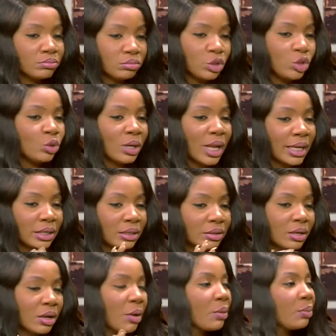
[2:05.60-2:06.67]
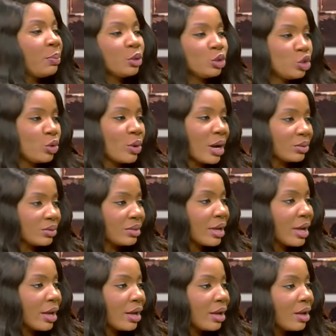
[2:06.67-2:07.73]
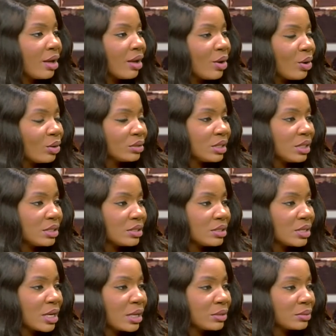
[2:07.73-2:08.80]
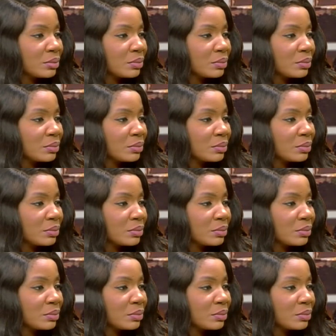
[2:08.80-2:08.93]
you know, like put you out there on the internet?